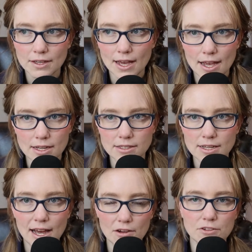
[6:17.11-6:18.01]
gaze
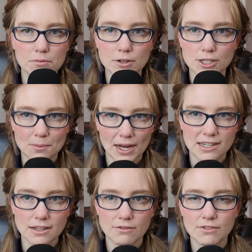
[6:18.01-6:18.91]
heavy
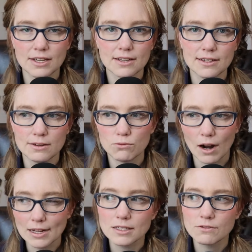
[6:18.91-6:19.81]
perspective that he
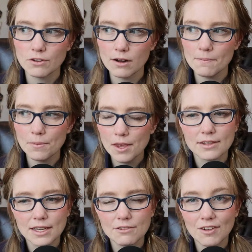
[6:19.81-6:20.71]
writes from. I
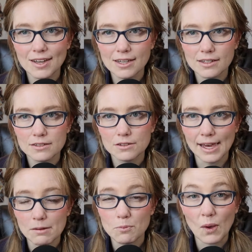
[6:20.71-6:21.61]
think if I can
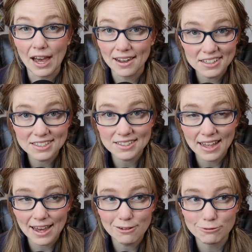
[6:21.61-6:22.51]
get past
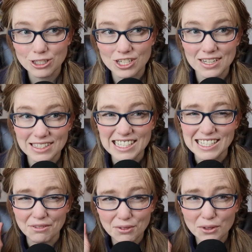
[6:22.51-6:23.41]
that, which is a
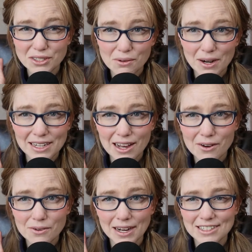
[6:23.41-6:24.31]
difficulty right
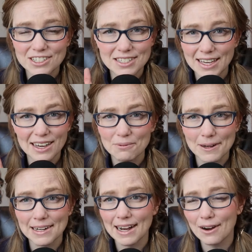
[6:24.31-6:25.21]
now, I just can't
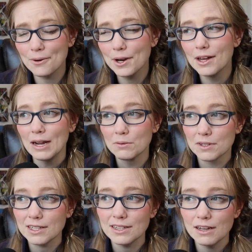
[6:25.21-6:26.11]
right now. I
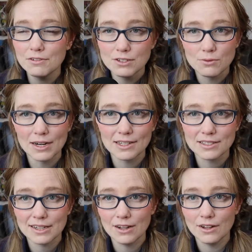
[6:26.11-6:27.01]
really love his writing
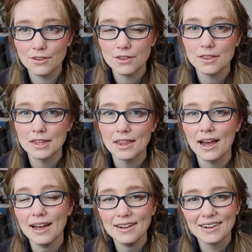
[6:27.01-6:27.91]
style other than
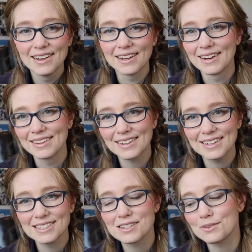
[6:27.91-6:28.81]
that, and I think
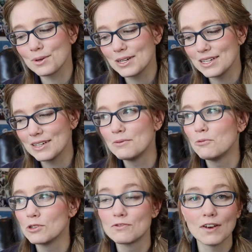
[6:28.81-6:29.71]
his story
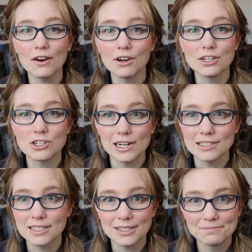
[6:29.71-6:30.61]
was very
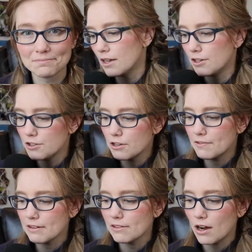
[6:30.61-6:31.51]
interesting. A new
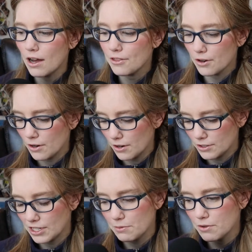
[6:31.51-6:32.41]
favorite author,
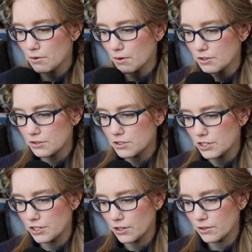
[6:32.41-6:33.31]
debut or new to
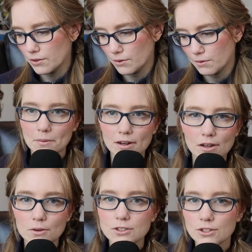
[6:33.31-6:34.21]
you? I'm gonna
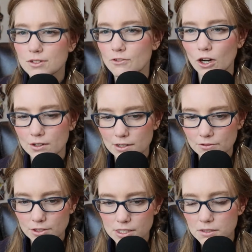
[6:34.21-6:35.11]
go with Joseph Conrad
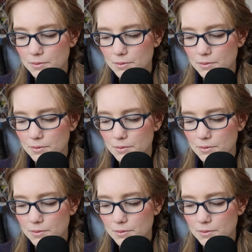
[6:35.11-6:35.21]
for this